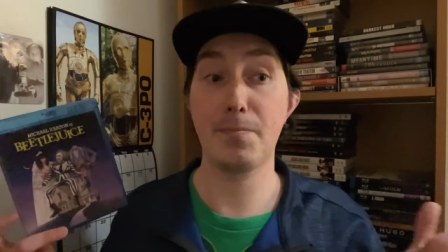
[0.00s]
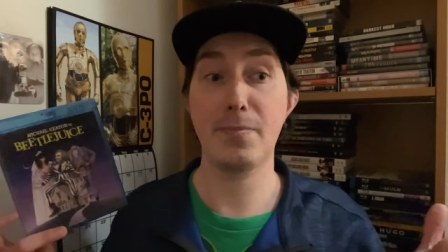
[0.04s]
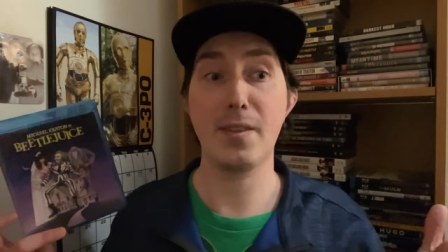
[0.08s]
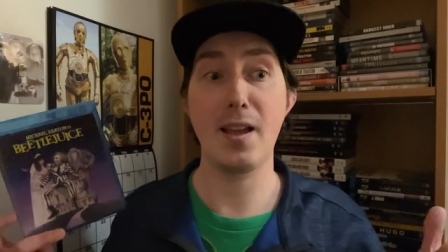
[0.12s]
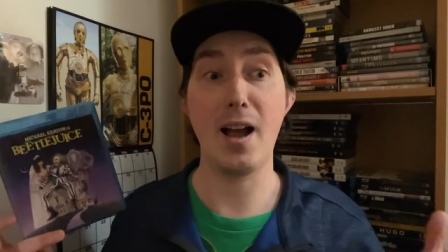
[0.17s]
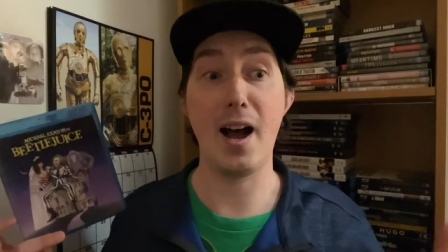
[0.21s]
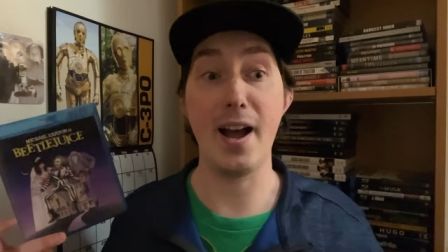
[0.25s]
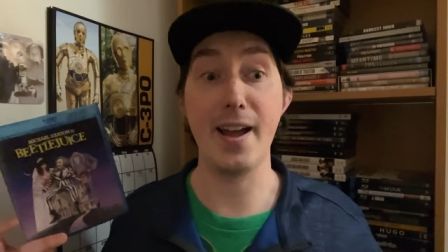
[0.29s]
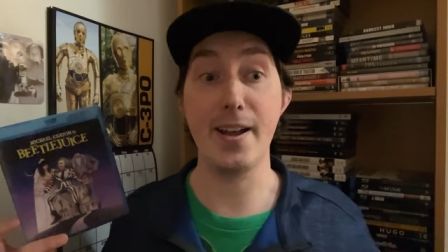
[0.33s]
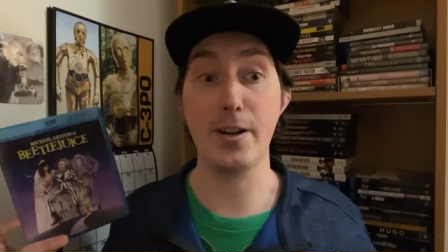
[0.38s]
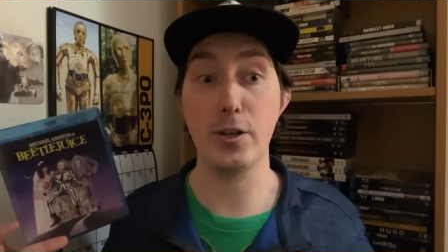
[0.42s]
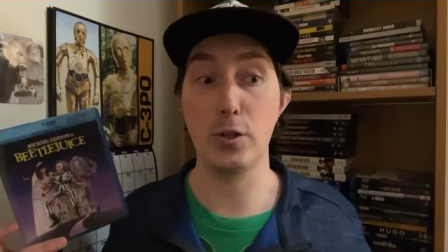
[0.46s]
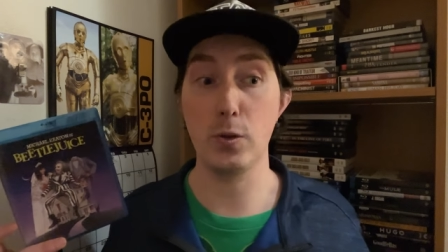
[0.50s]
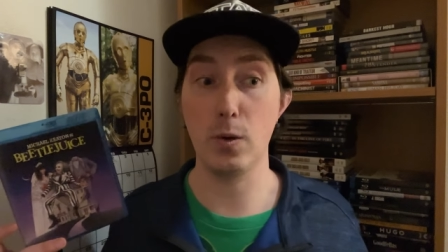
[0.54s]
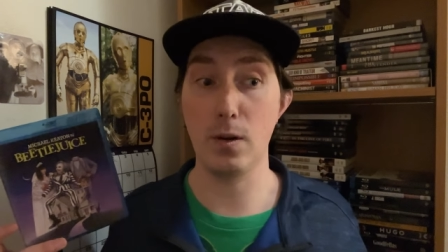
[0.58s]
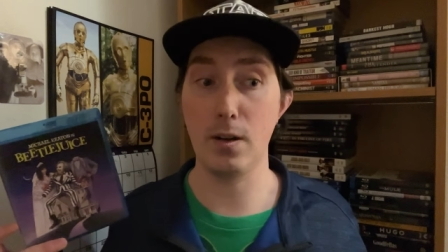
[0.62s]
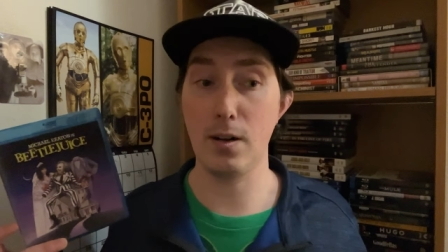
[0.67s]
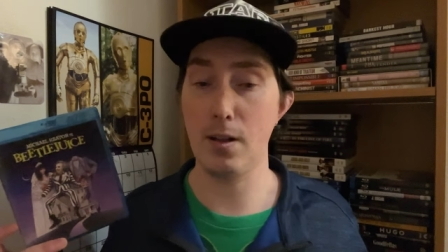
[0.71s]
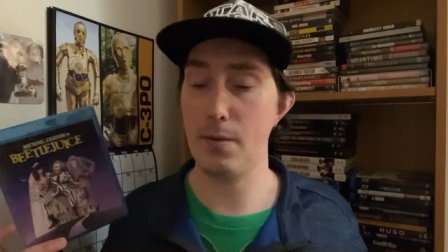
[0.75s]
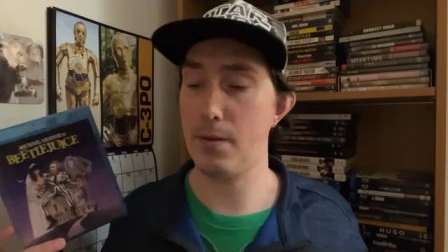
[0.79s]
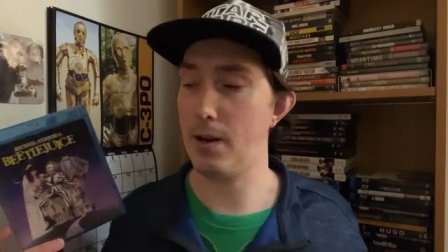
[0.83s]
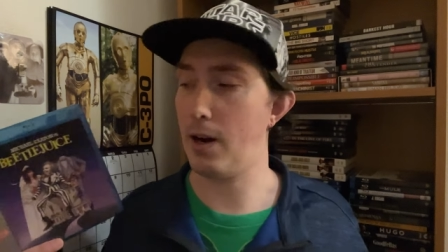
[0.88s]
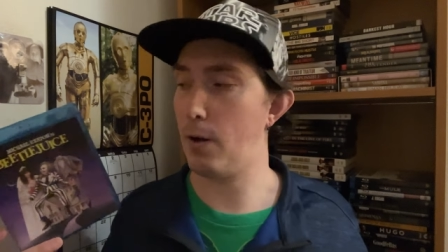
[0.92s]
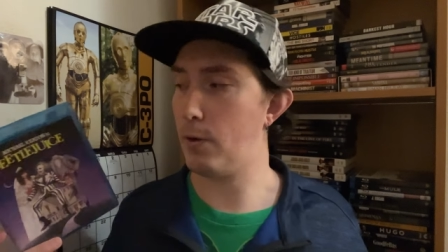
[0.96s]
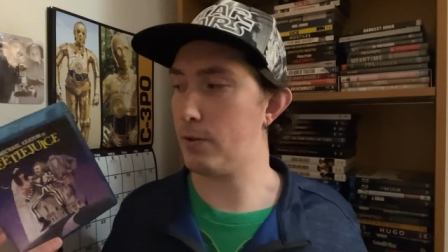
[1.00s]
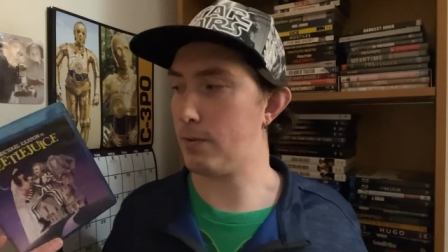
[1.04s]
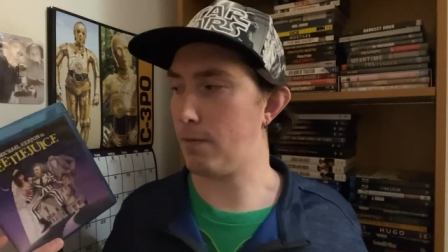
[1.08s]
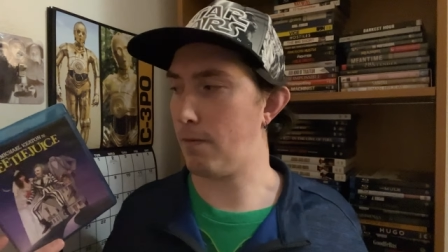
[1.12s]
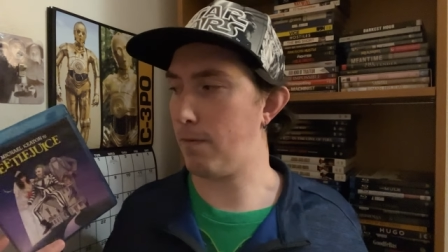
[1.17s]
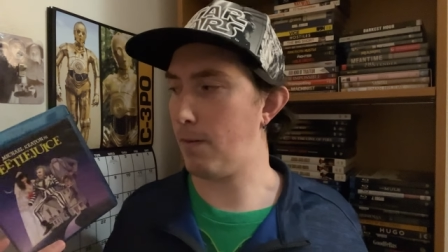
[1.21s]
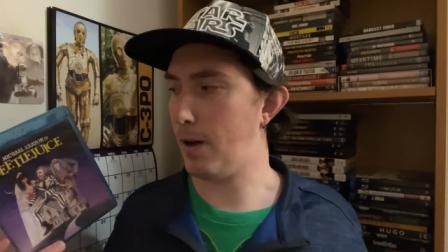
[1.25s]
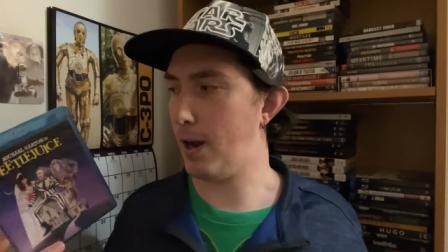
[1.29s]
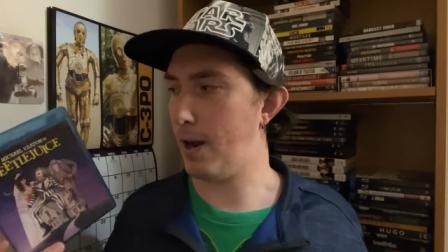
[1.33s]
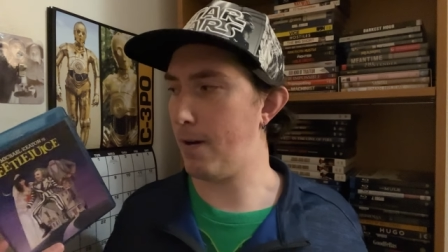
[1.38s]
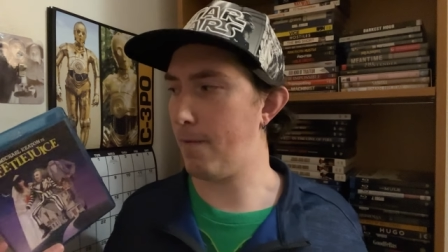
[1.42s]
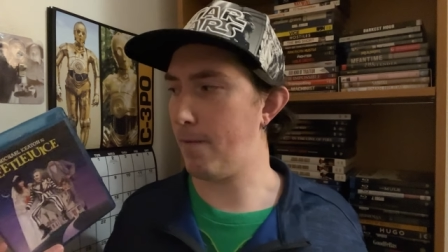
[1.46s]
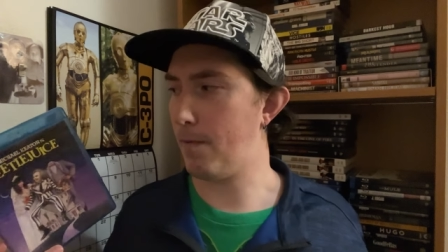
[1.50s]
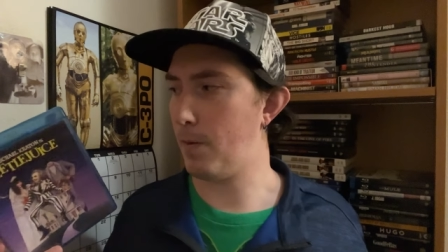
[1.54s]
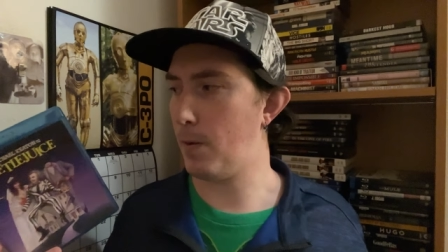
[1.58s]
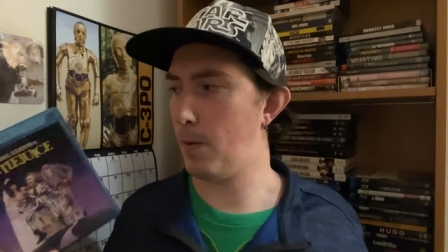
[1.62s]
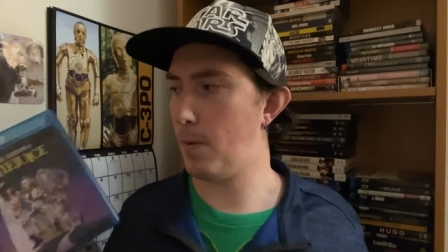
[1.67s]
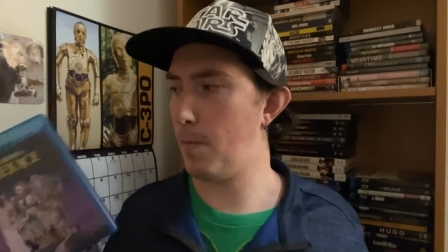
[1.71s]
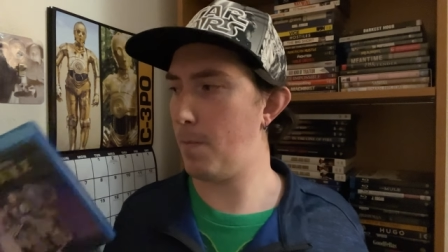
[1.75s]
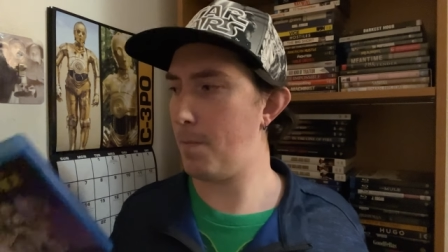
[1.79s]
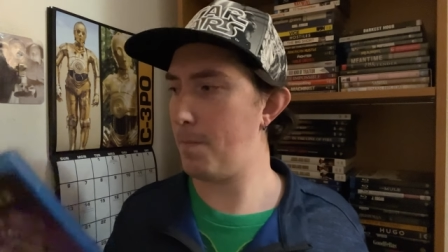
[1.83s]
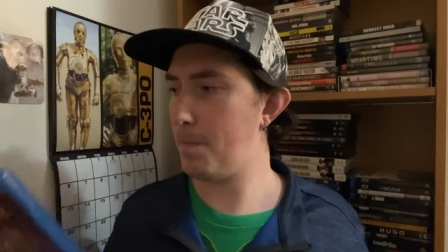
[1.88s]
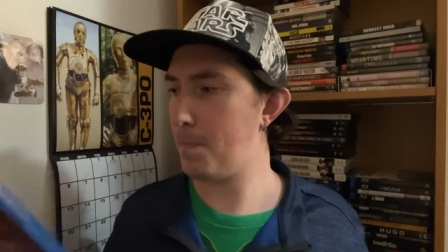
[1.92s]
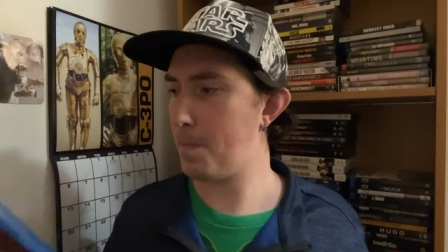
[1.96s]
I enjoyed it. I thought it was a fine
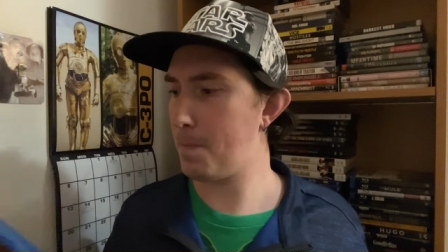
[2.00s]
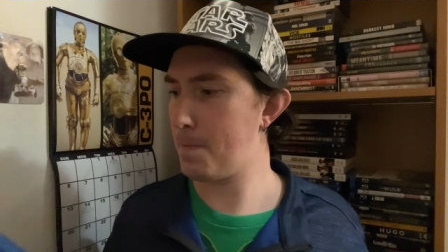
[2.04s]
film.